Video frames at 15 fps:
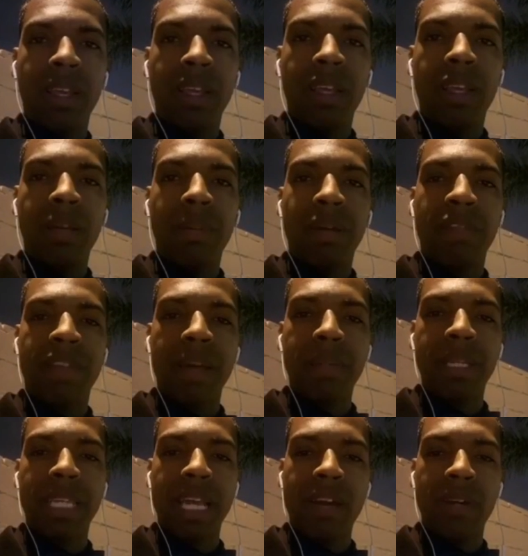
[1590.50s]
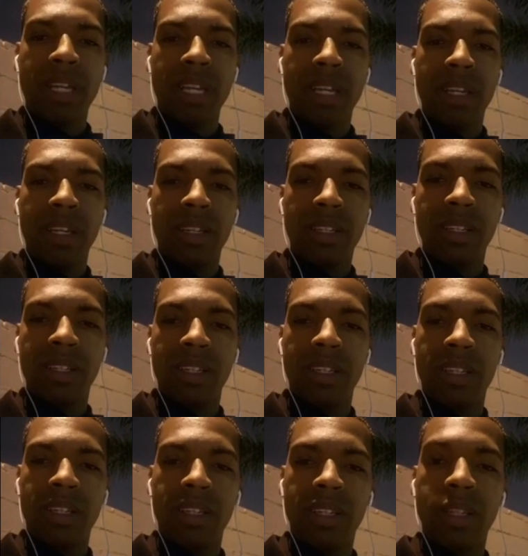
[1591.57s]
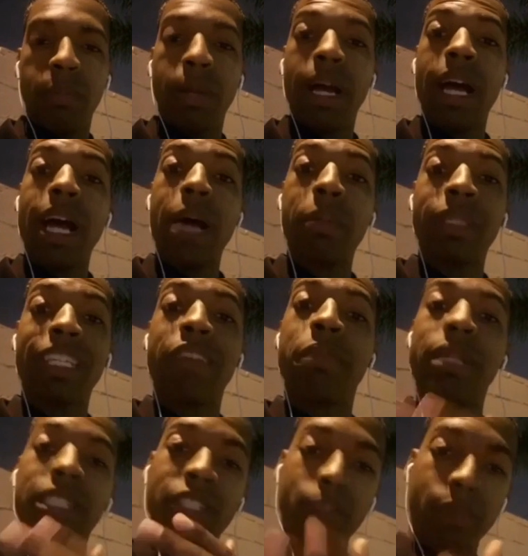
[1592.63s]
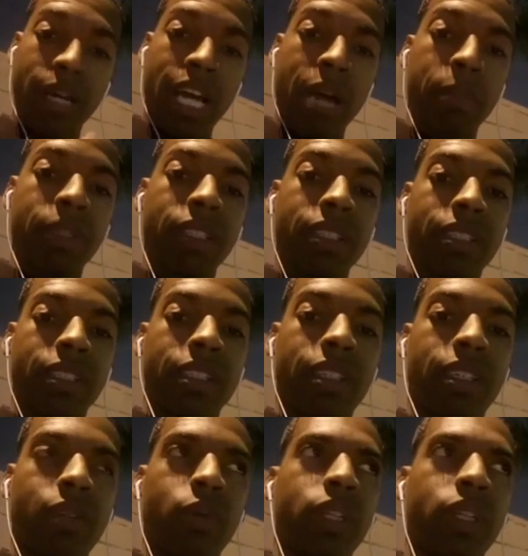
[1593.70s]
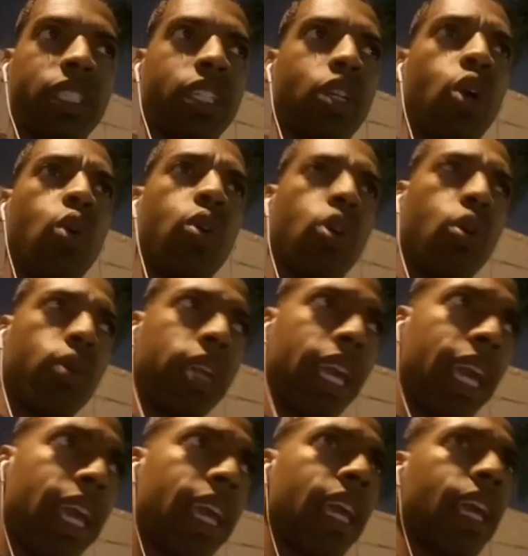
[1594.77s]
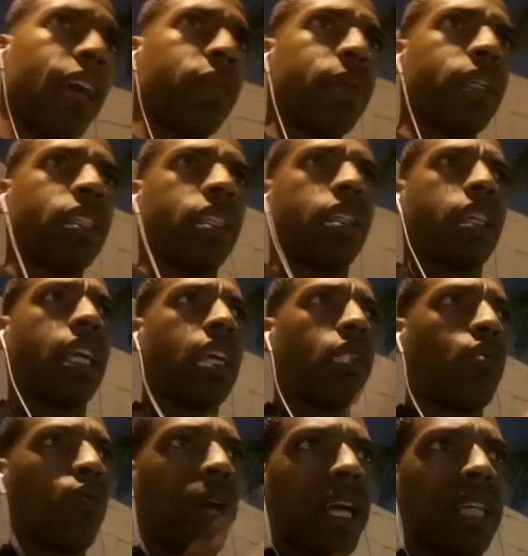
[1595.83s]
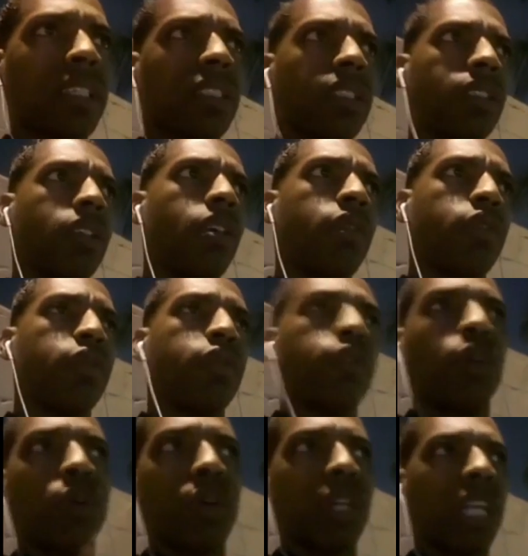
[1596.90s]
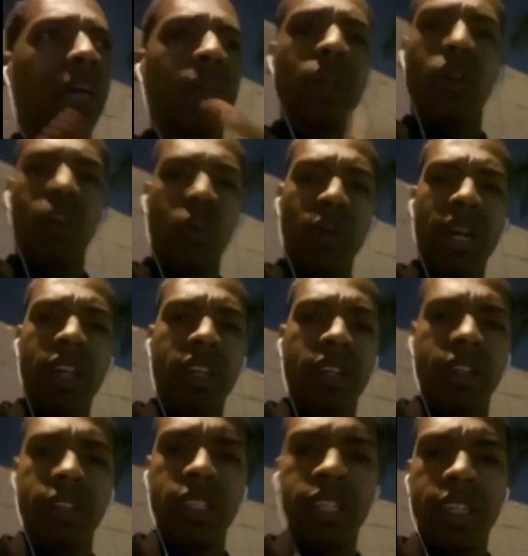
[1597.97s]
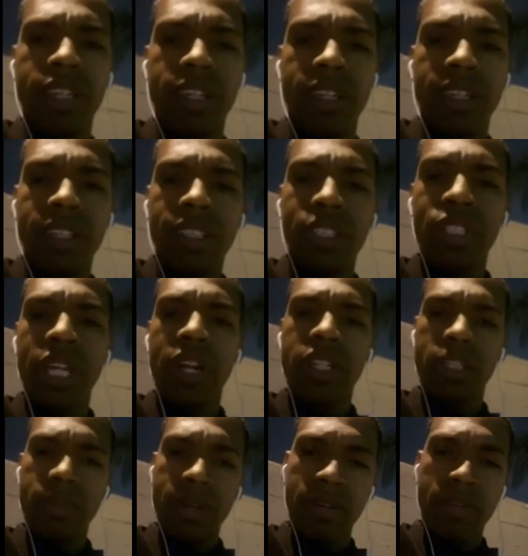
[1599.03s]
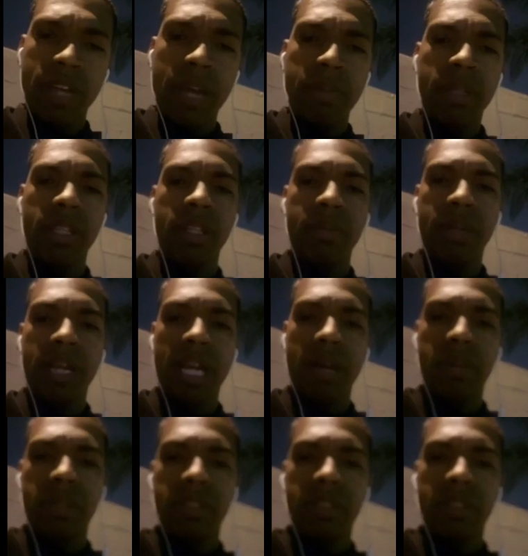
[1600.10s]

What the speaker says: My family down in the Bahamas. I've been to the Bahamas. What is it, Coco Cay? I've been to Key West, off of Florida. I've been all around there. Shout out to my family in the Bahamas.